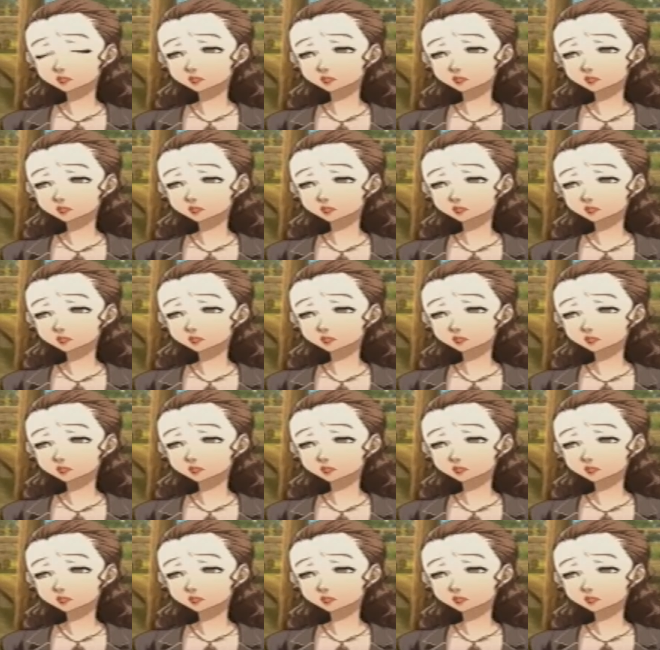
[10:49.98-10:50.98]

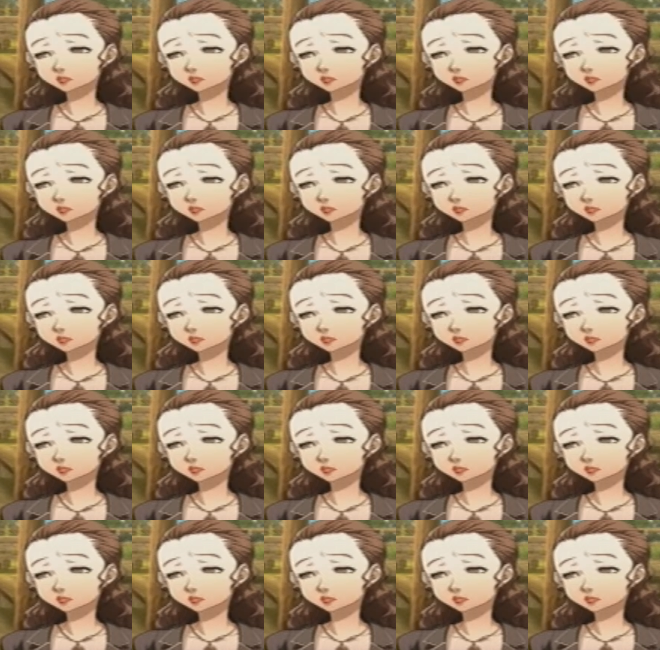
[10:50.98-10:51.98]

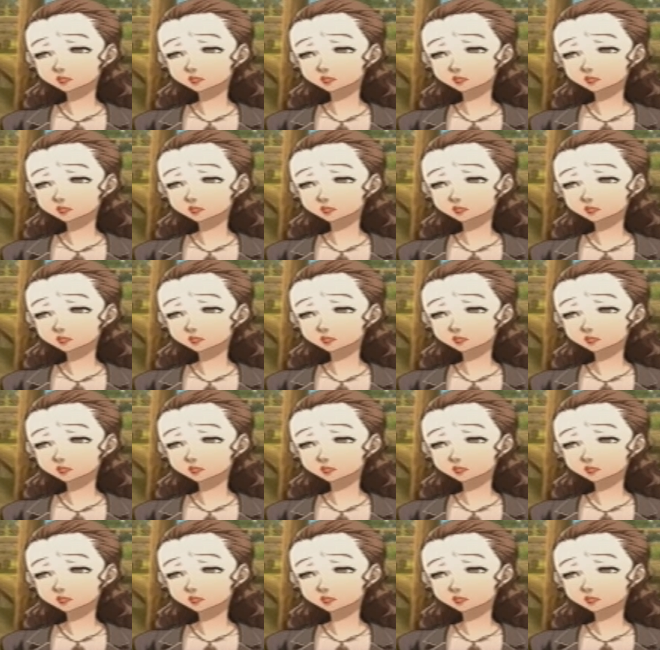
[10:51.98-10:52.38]
Nobody speaks.